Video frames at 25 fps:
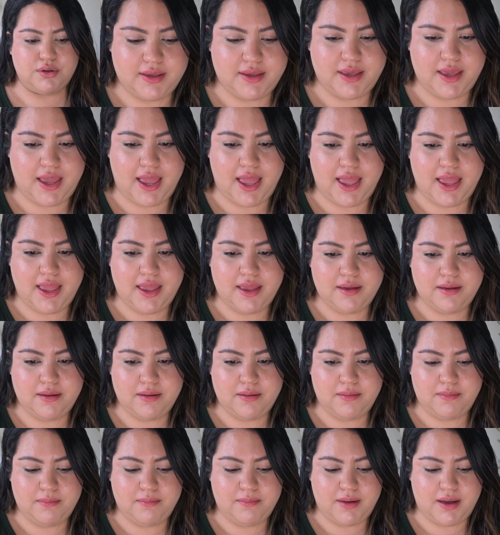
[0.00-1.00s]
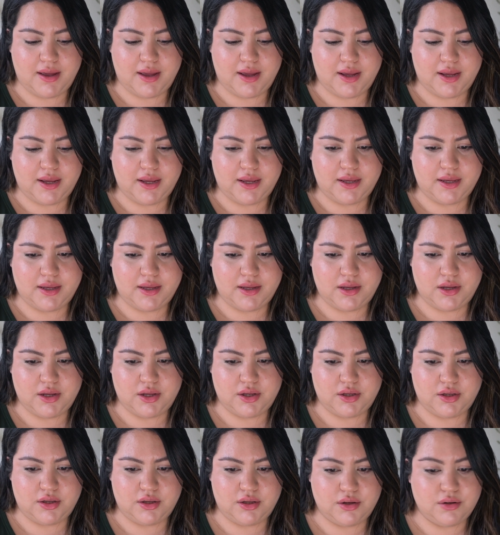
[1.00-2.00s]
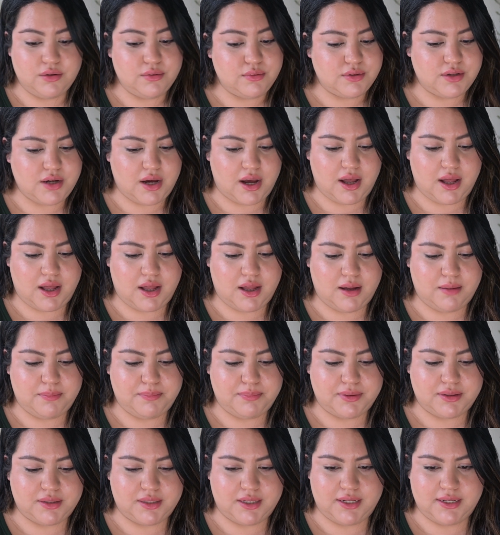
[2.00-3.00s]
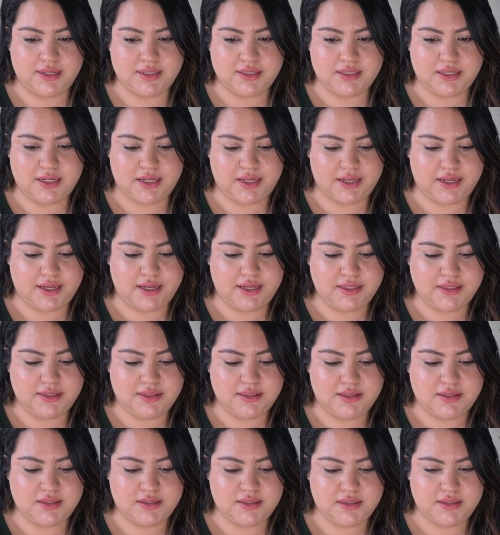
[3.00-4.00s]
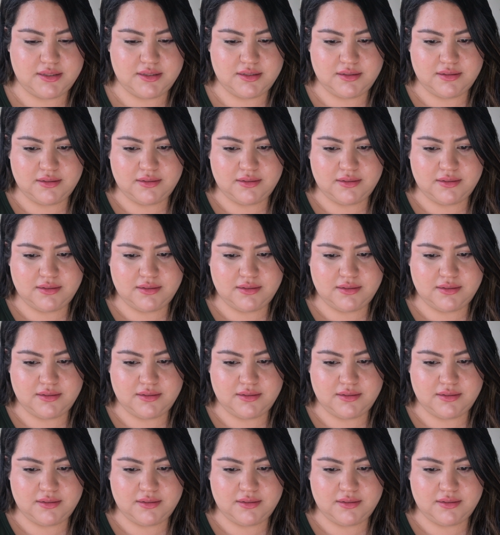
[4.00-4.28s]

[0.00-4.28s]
get my Utah plane tickets.